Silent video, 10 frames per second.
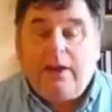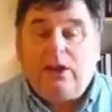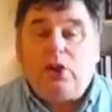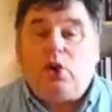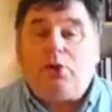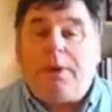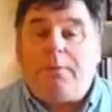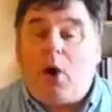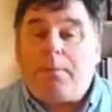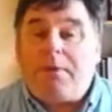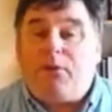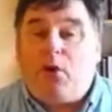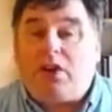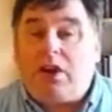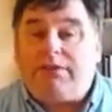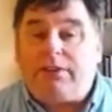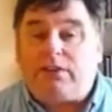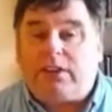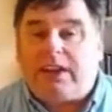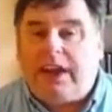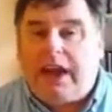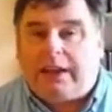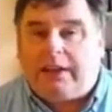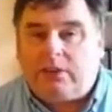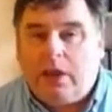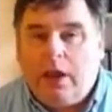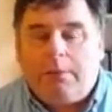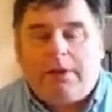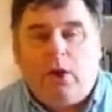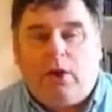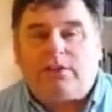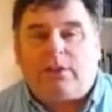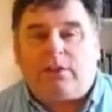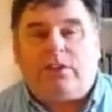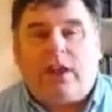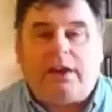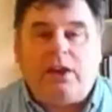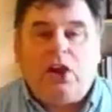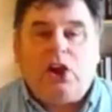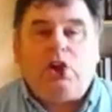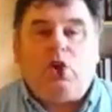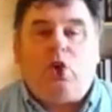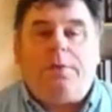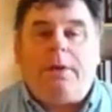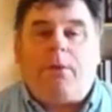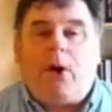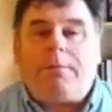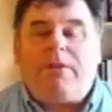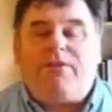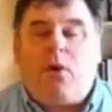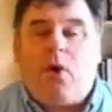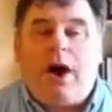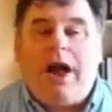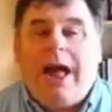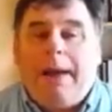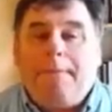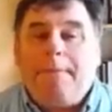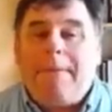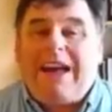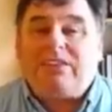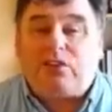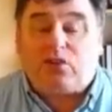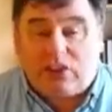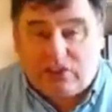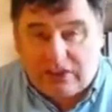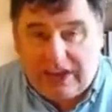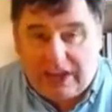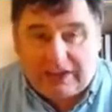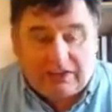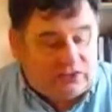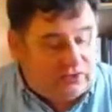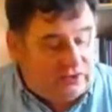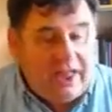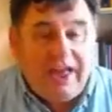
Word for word: You will be brought before governors and kings, but he also said, You will be brought before magistrates and kings.